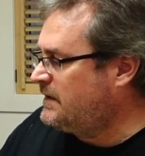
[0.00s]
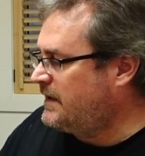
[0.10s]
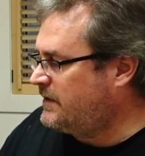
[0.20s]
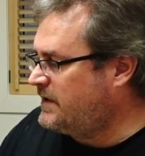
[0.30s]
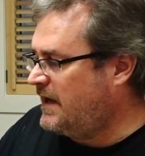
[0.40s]

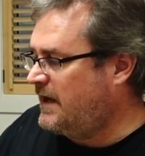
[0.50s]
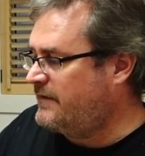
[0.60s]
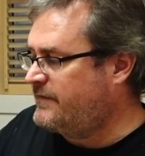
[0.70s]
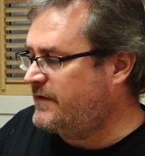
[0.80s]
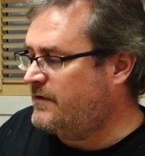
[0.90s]
like you
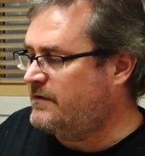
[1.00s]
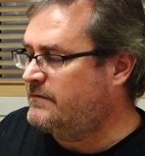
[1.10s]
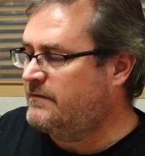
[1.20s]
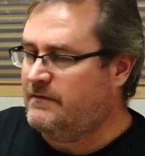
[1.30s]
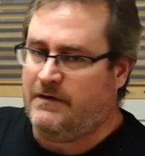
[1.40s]
have
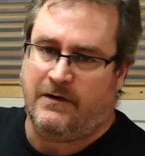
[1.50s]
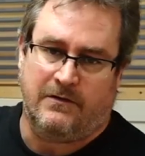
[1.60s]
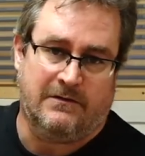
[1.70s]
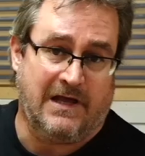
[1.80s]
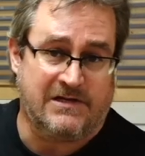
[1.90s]
here
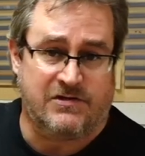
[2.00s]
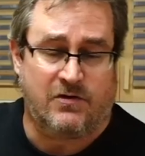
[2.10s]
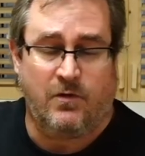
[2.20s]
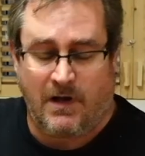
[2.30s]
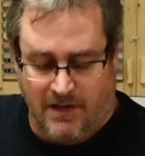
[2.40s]
lesser
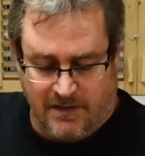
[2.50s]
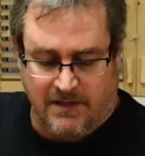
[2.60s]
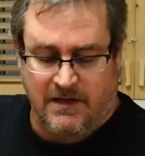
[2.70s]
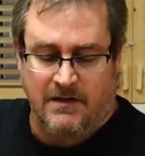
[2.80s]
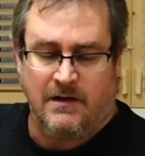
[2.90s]

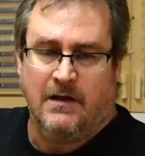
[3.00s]
quality